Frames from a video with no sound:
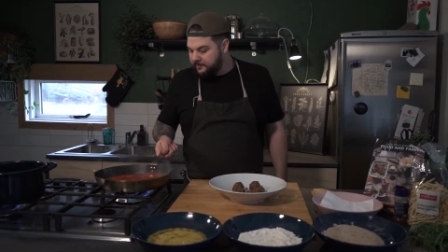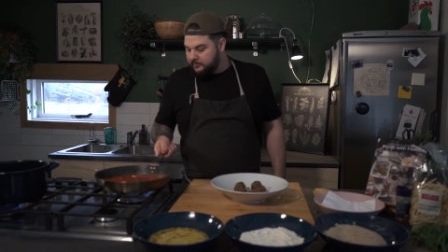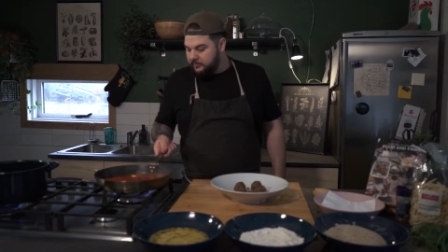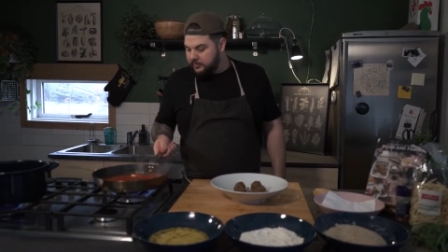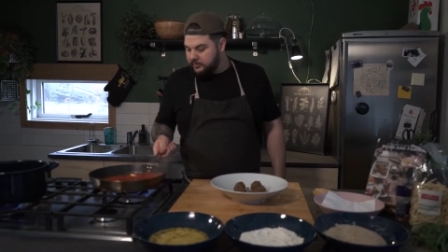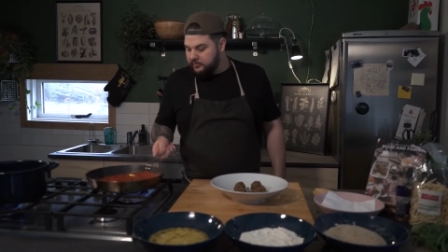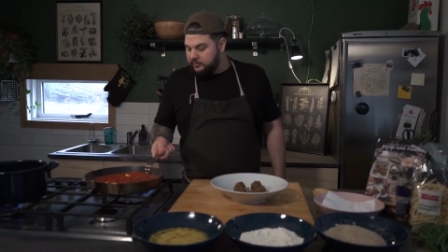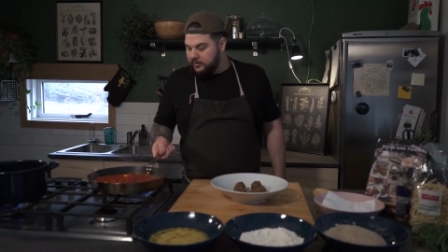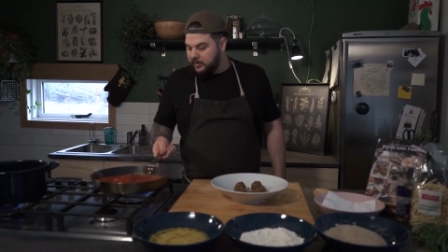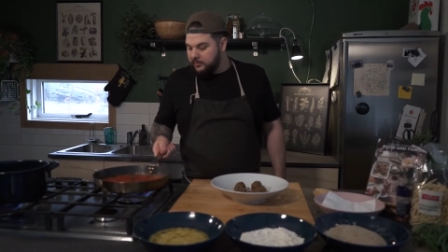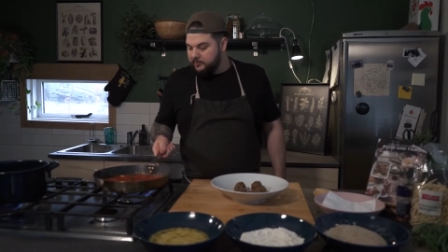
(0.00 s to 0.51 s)

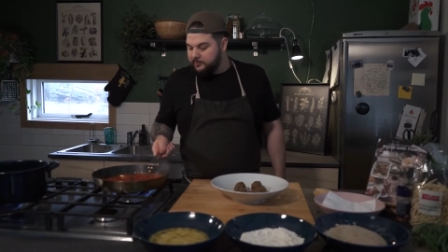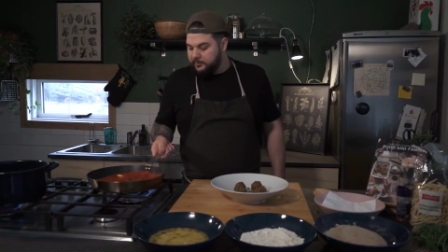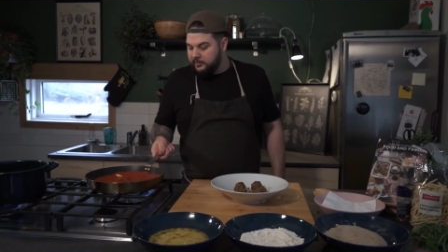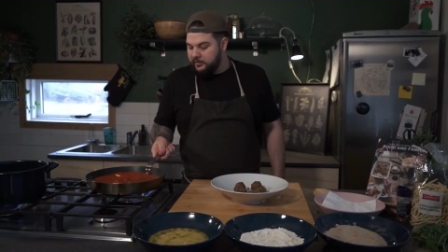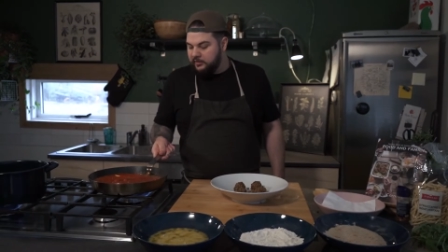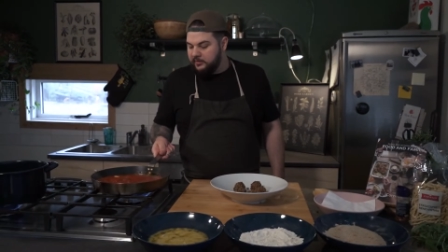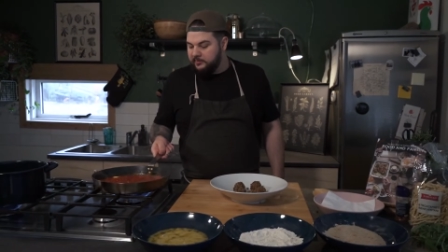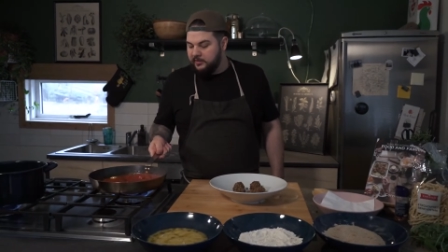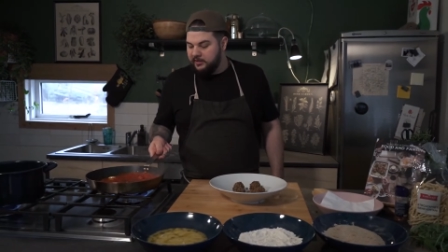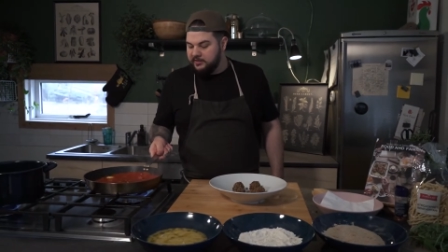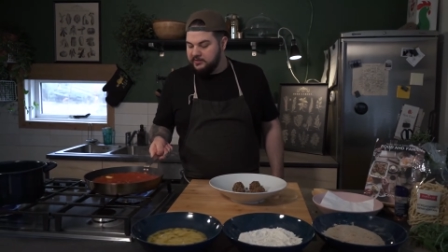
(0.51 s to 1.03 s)
but you can
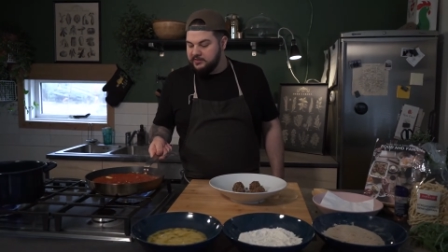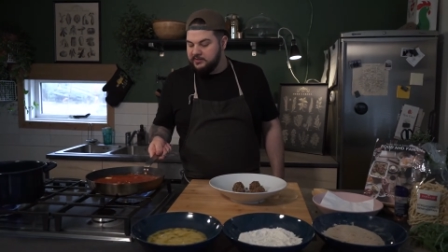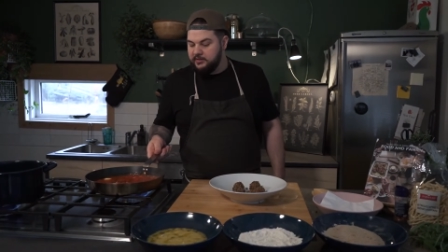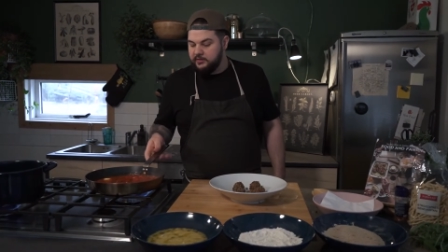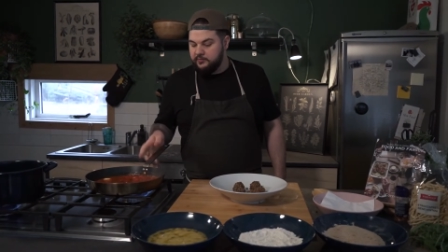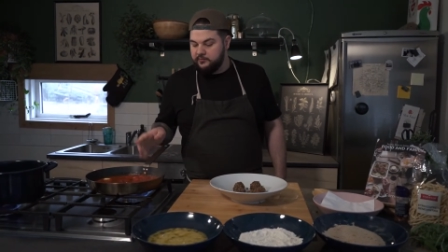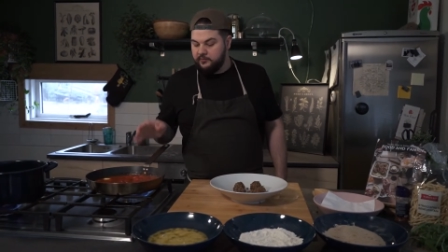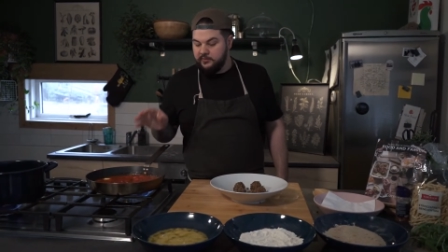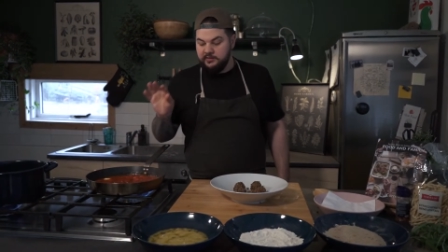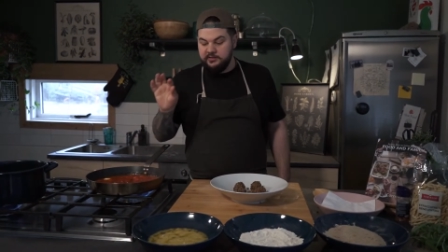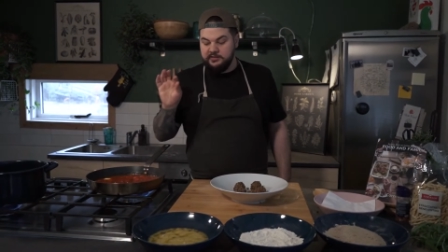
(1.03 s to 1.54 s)
pretty much see
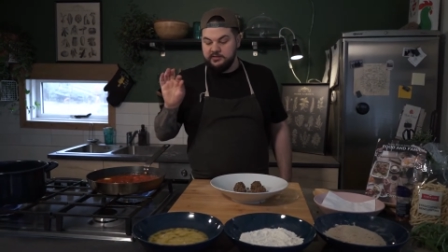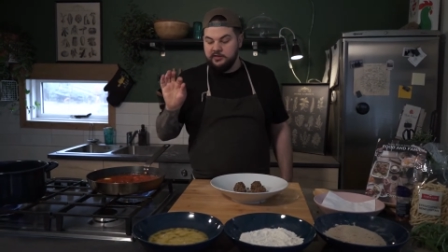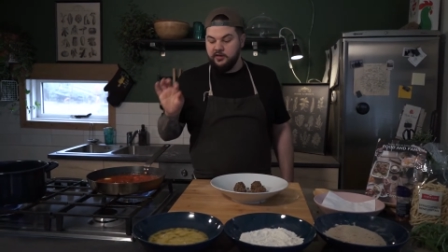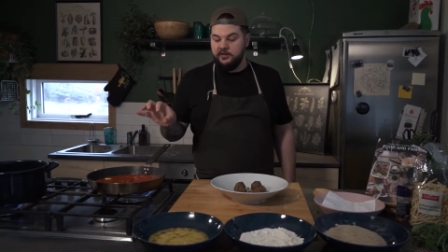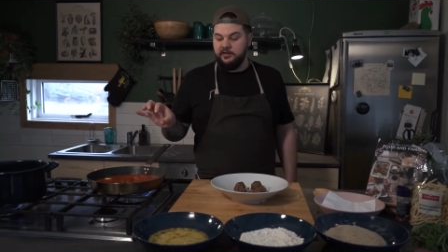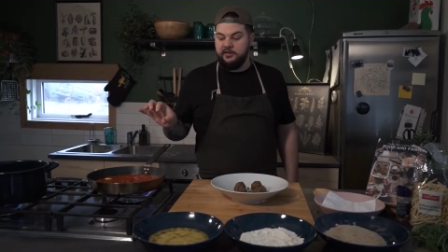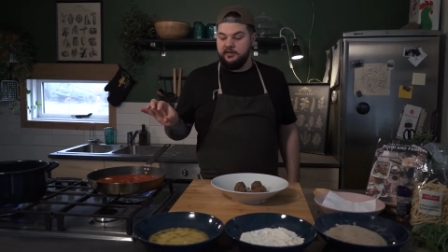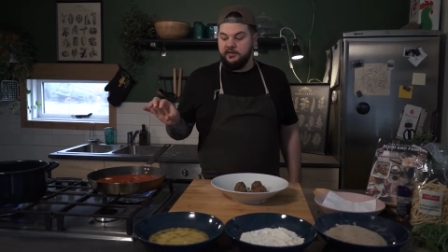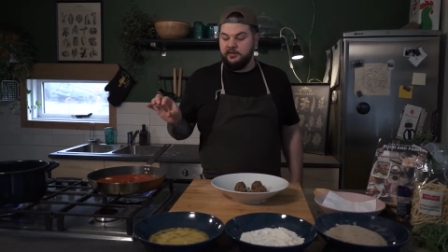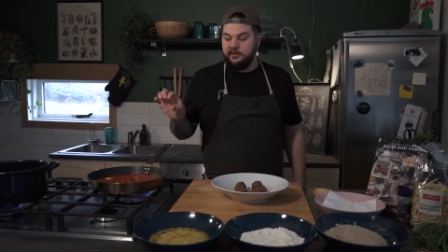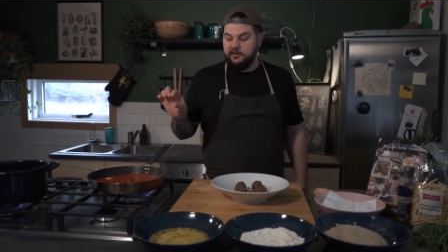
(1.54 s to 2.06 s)
it when it's
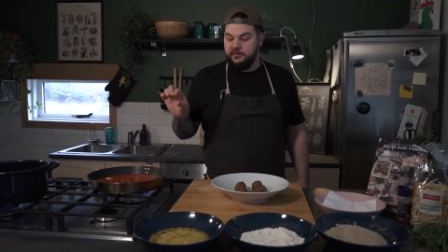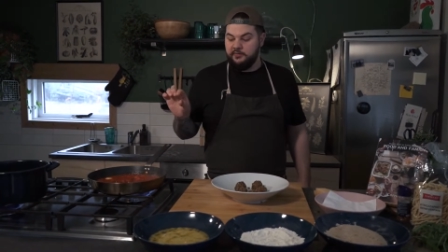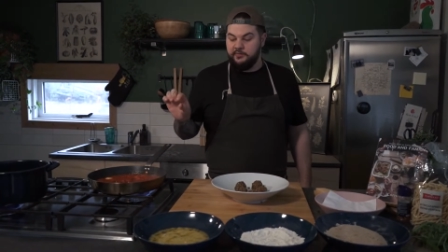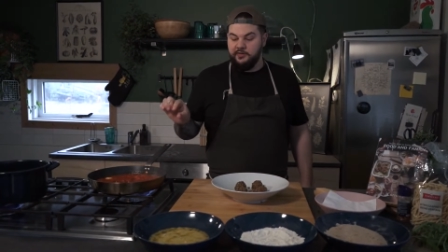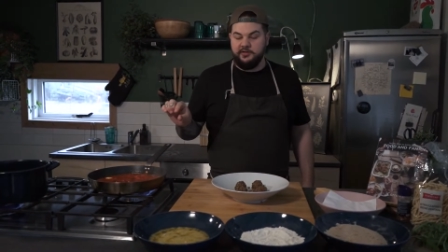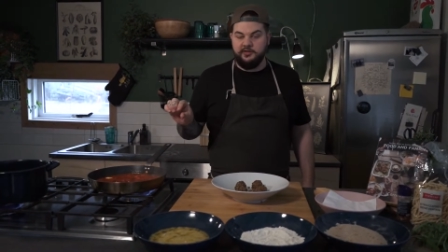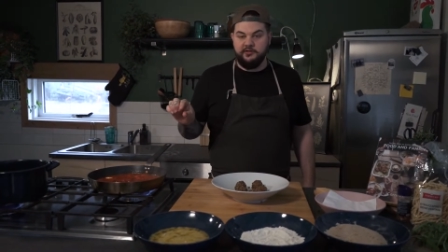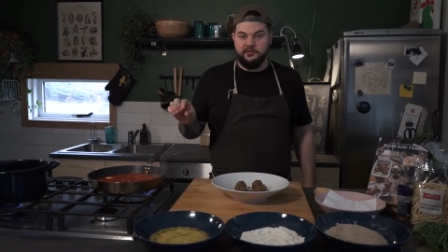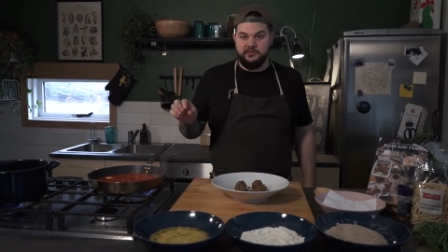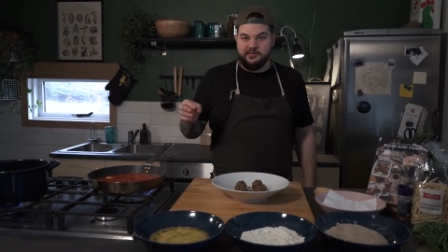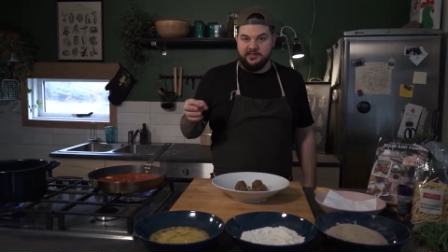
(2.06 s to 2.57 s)
gonna
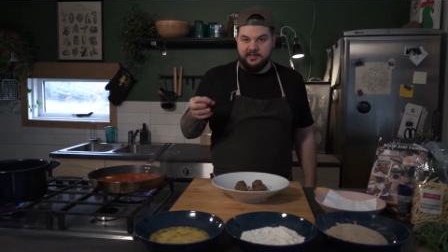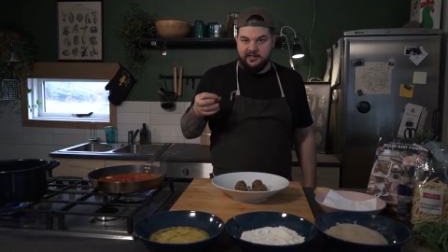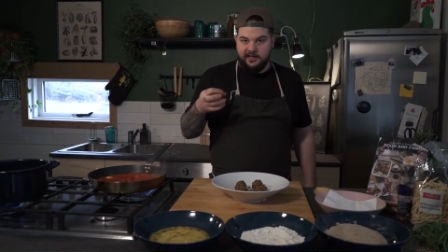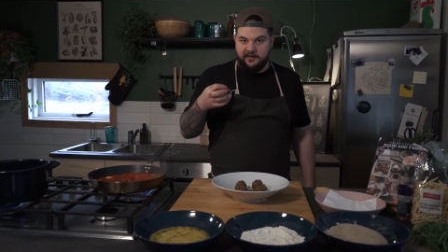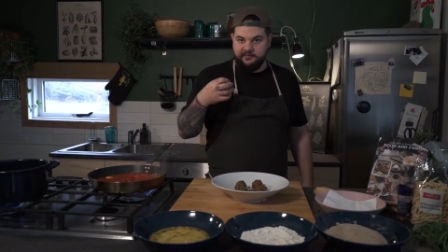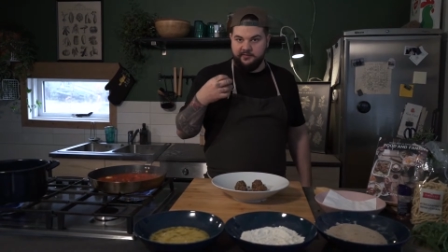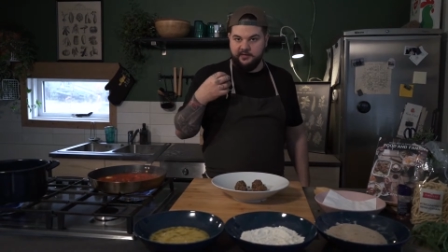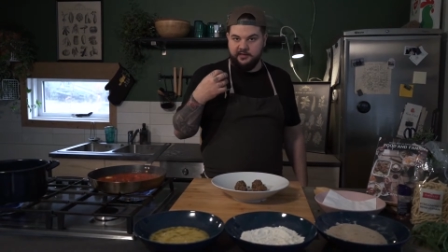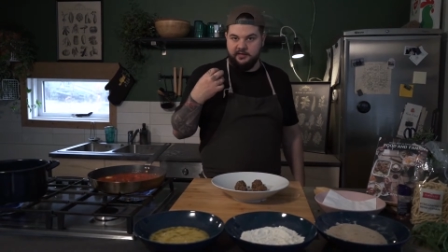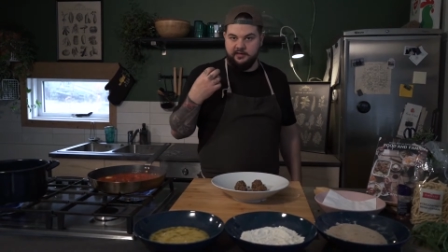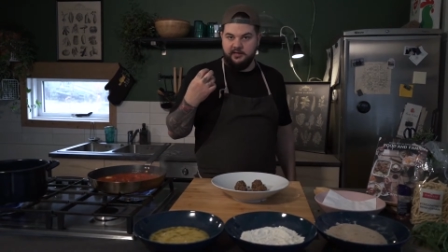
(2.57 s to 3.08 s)
reduce and
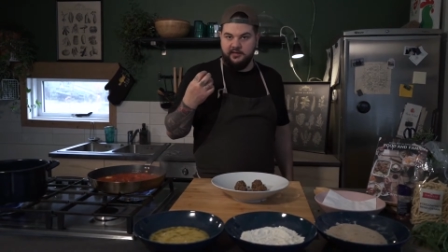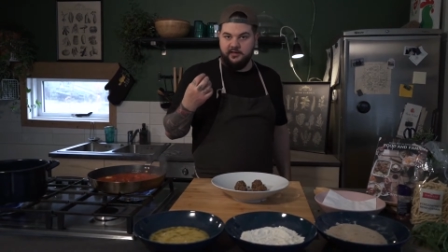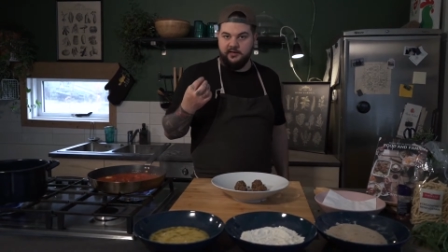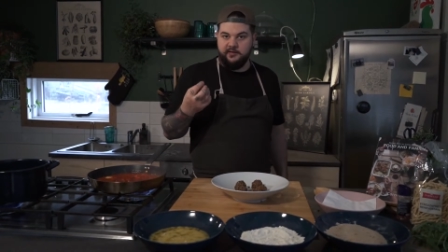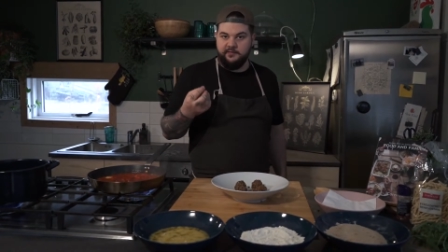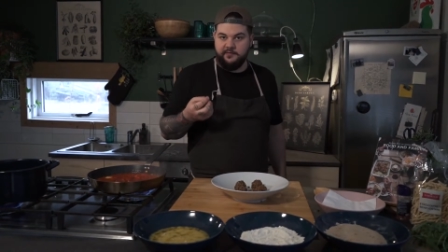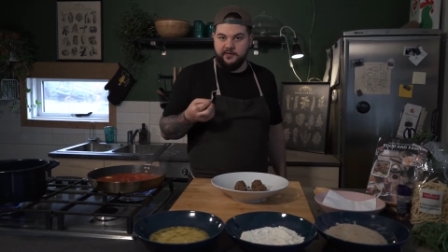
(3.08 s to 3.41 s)
have a